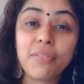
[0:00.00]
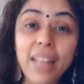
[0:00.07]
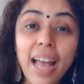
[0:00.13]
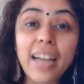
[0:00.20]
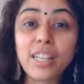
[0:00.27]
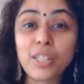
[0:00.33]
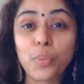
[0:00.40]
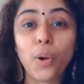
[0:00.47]

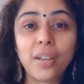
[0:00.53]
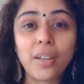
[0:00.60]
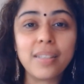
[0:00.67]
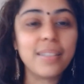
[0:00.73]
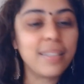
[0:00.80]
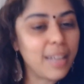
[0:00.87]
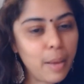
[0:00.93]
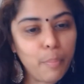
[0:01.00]
That is what
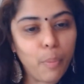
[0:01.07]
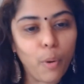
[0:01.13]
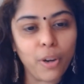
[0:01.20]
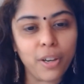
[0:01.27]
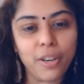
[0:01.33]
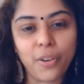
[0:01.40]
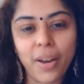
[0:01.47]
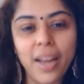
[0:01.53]
is
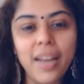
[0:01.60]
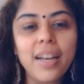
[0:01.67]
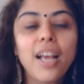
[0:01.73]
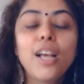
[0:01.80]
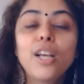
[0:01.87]
important, right?